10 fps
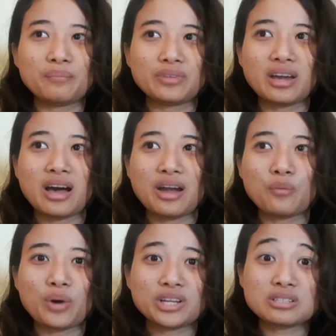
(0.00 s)
Yeah, I
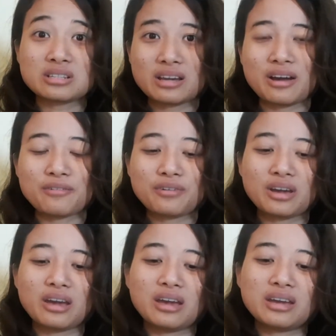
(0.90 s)
went to the
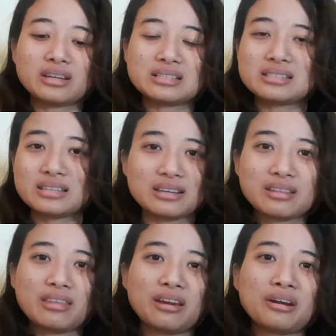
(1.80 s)
cafe and it's sitting
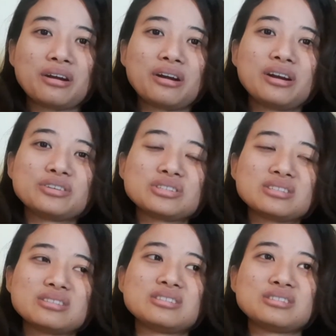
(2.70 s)
there and it's
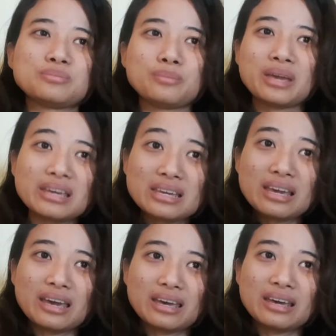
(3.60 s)
just me,
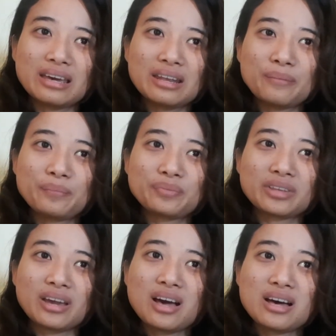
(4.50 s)
and
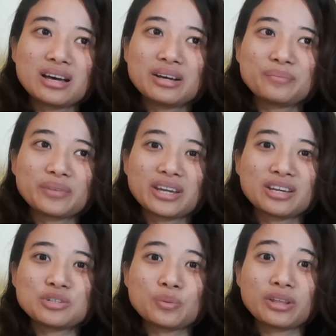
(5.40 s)
yeah, I
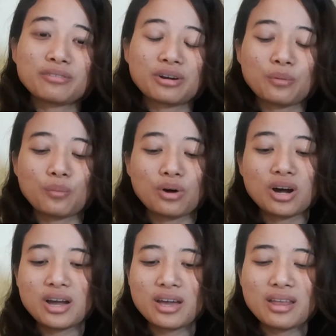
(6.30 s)
can do whatever I
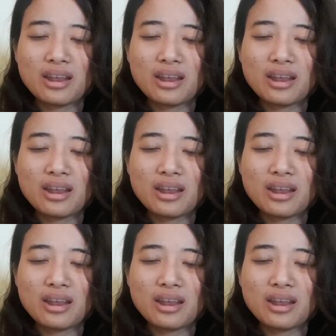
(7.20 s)
want.